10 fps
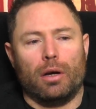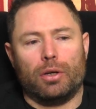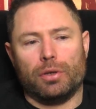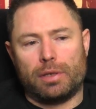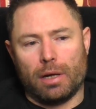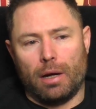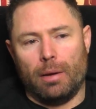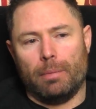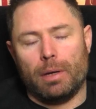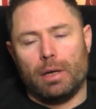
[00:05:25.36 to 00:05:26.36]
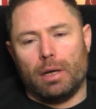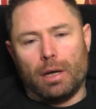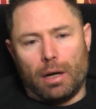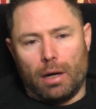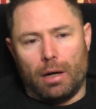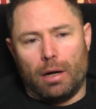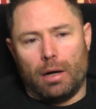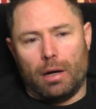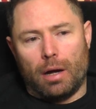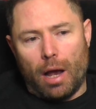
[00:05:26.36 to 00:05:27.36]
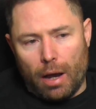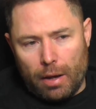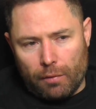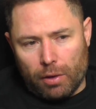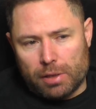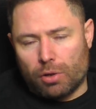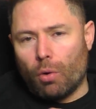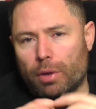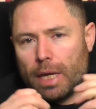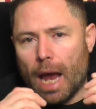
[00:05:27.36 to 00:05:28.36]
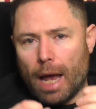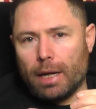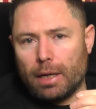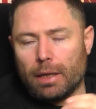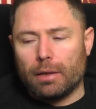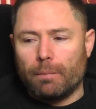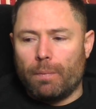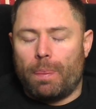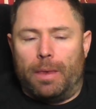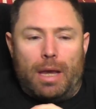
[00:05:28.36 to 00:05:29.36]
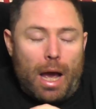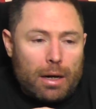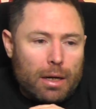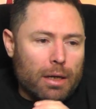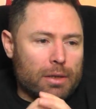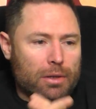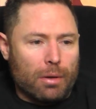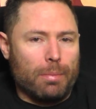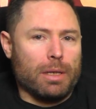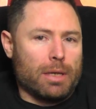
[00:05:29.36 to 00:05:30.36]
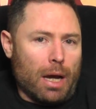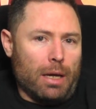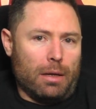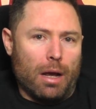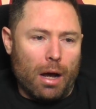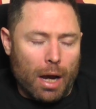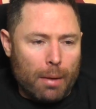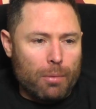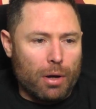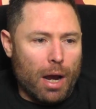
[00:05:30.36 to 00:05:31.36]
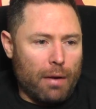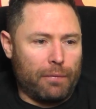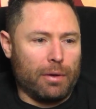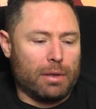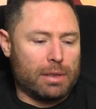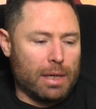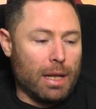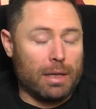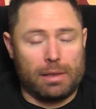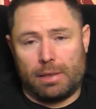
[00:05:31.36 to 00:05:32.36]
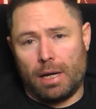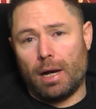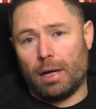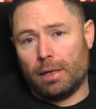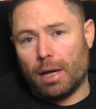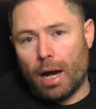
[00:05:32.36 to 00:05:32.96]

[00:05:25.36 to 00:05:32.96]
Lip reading: Good Time. Let's go with the editing. The editing is going to be tight. I'm going to have to say that's a tie.